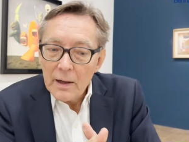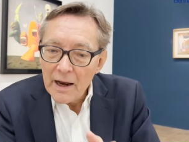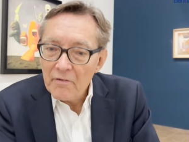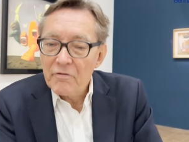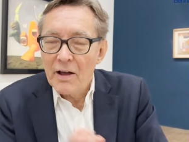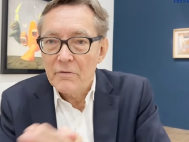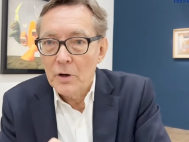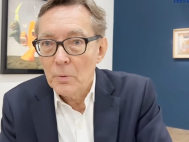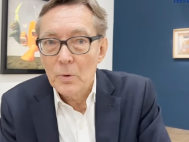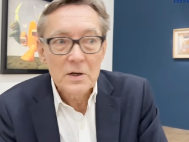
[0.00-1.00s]
her
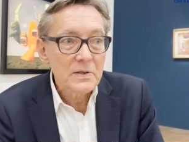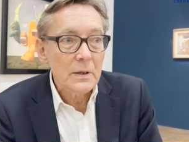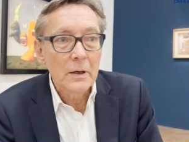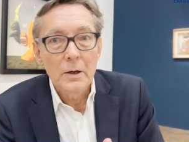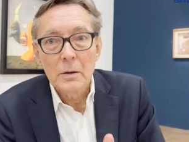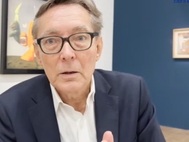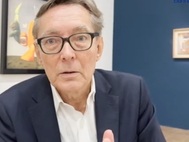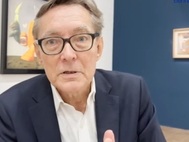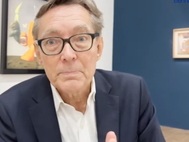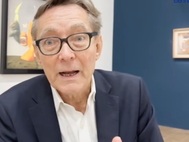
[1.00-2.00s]
father was a,
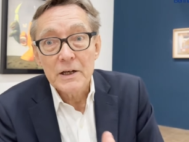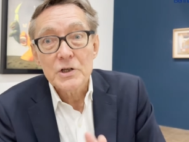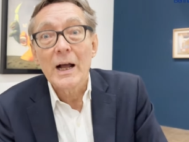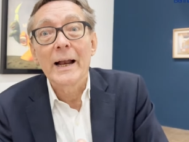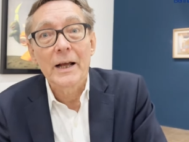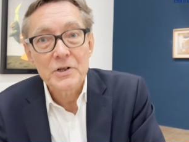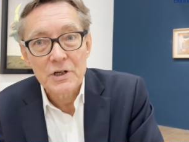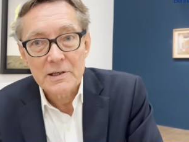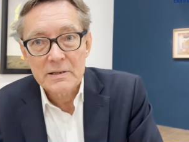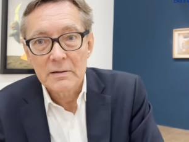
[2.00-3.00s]
a, Spanish
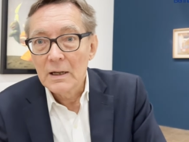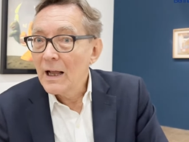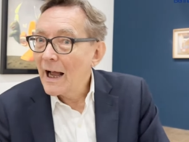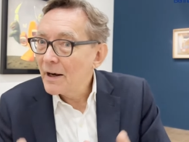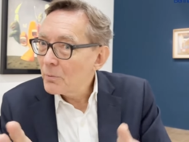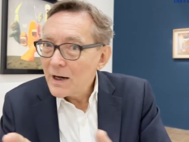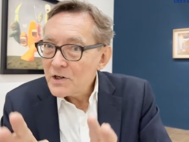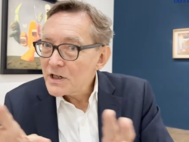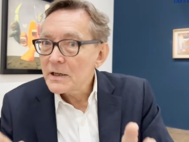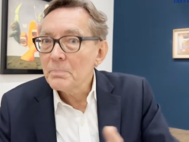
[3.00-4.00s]
anarchist. And when
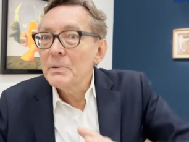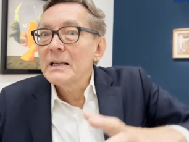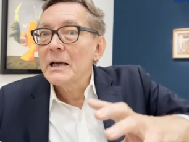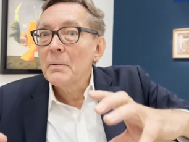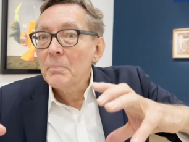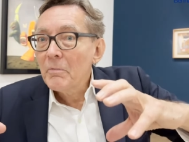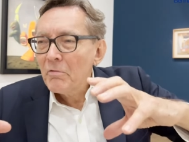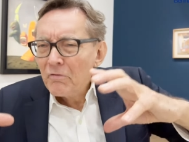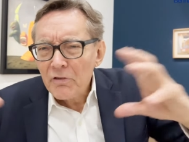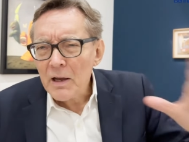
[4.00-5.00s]
she became
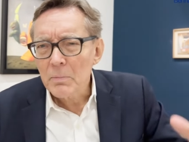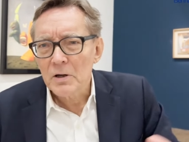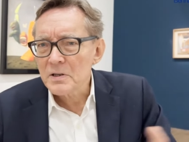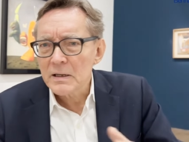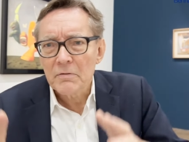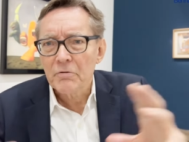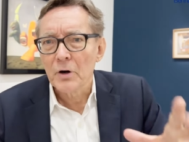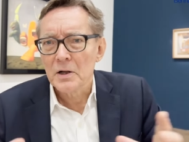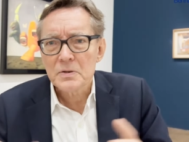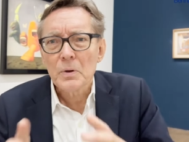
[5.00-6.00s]
famous in
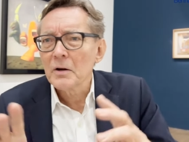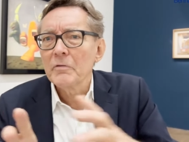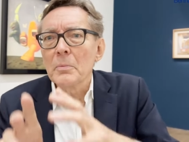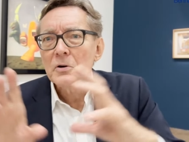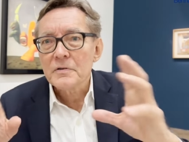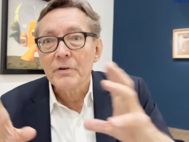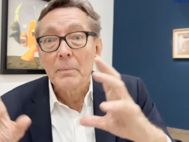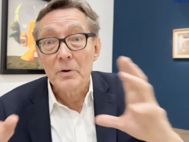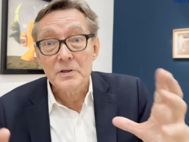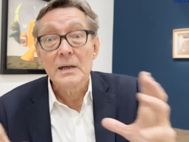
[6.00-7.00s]
France, one of the most
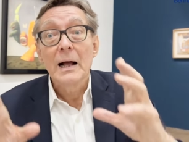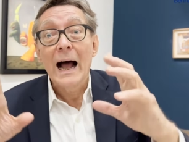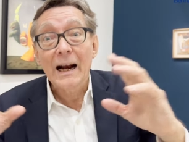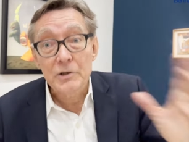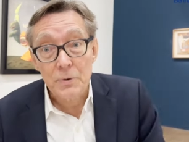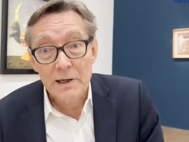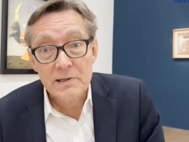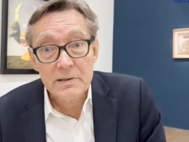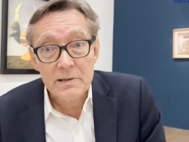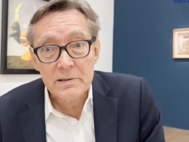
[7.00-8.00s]
famous
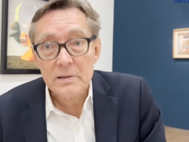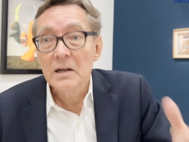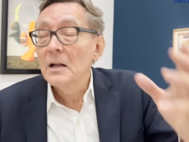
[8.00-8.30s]
actresses,